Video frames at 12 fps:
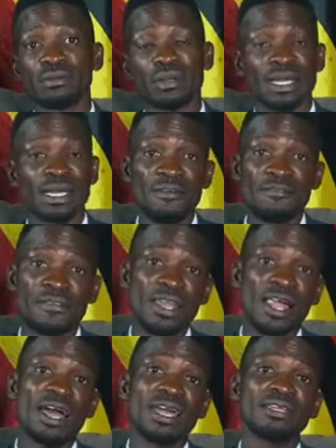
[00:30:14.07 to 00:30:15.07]
Gaddafi
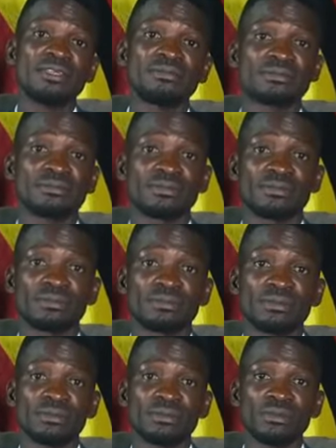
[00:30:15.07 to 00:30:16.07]
line,
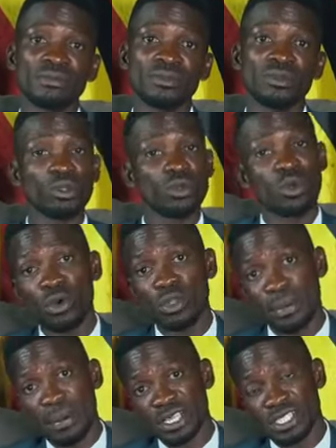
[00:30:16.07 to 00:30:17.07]
to go
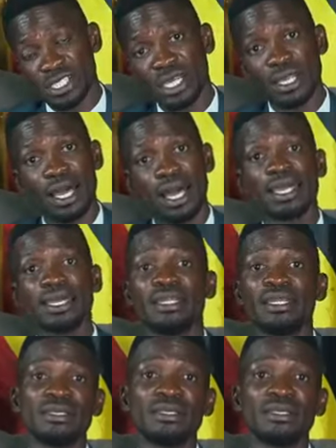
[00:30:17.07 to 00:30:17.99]
the Bashir line,